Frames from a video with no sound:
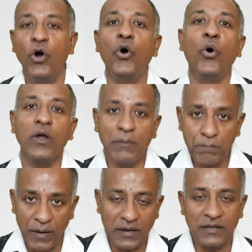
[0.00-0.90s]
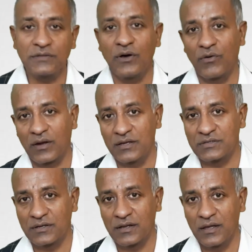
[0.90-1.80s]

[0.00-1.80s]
or impacting the organization.